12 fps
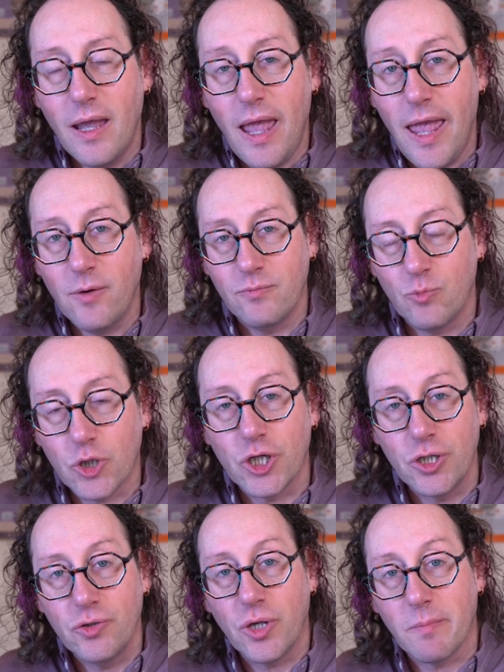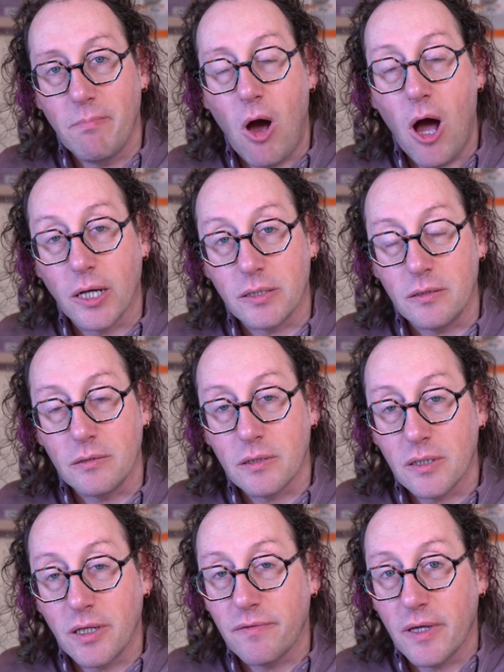and we're using models
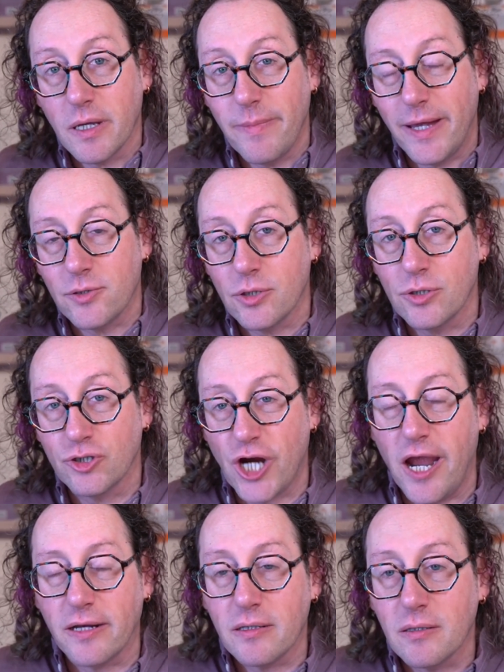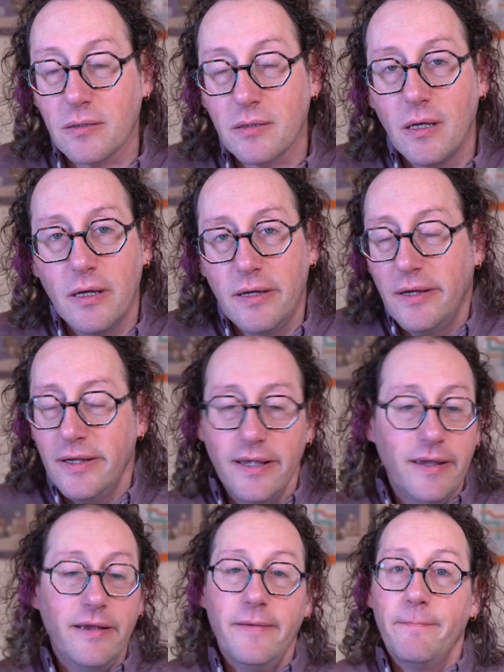to think about the threats,
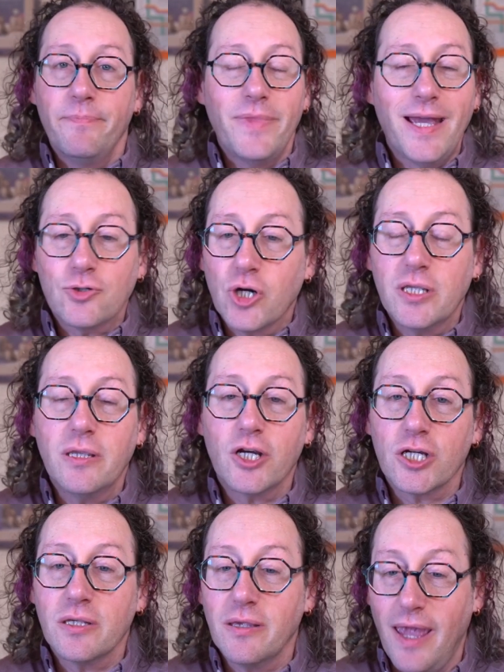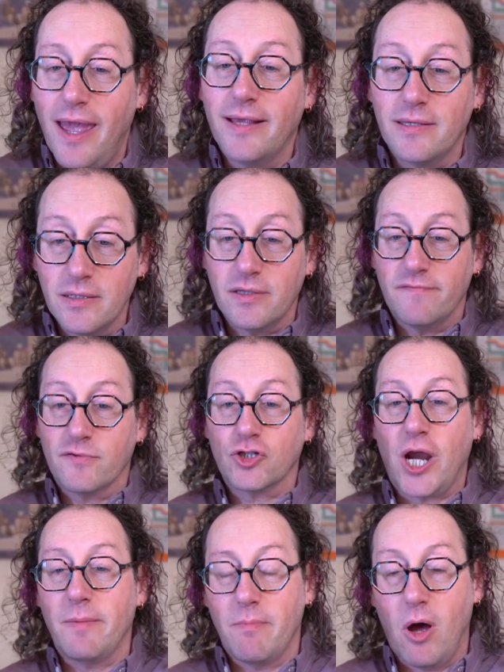that right there is the essence of
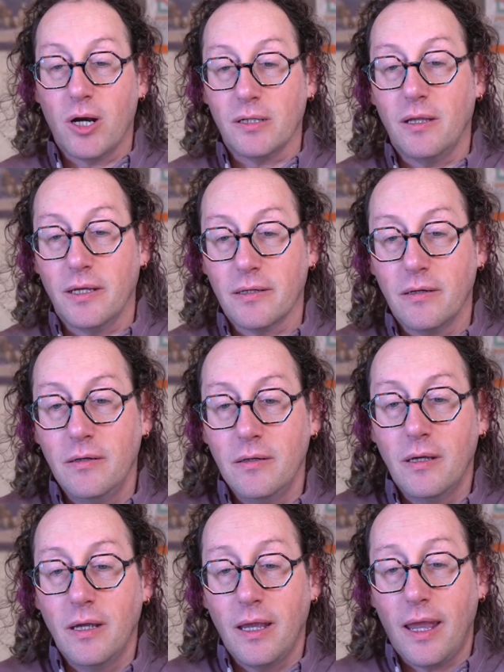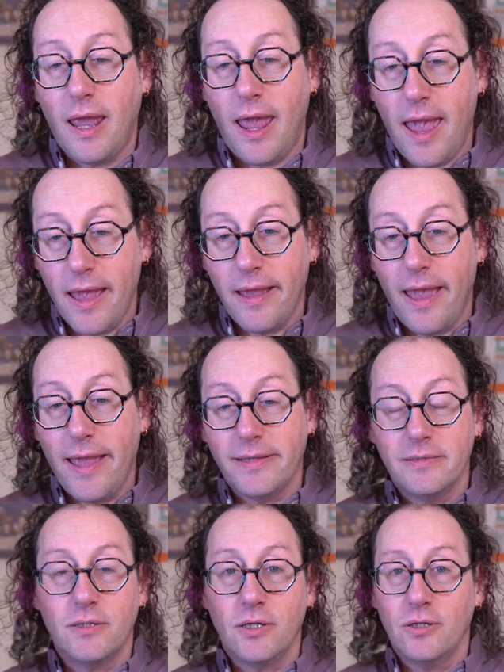threat modeling.
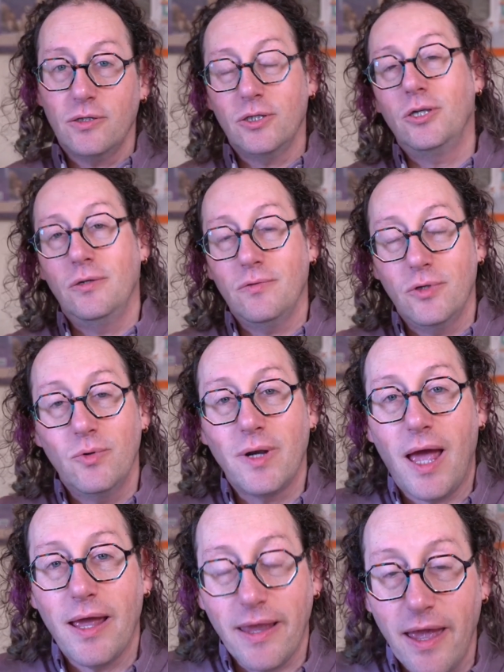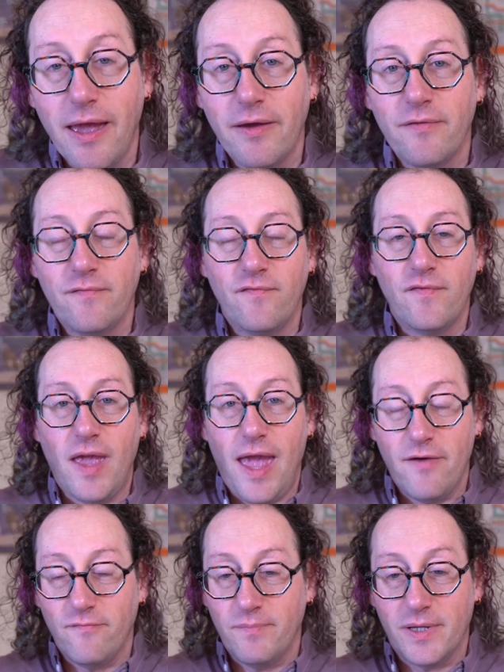And you and I have
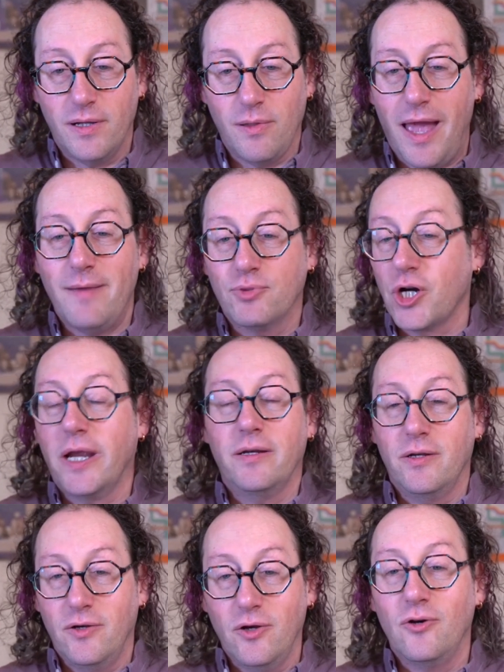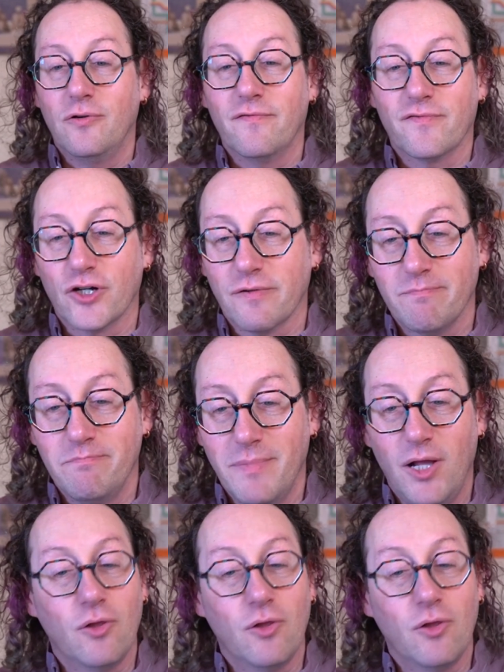collaborated over a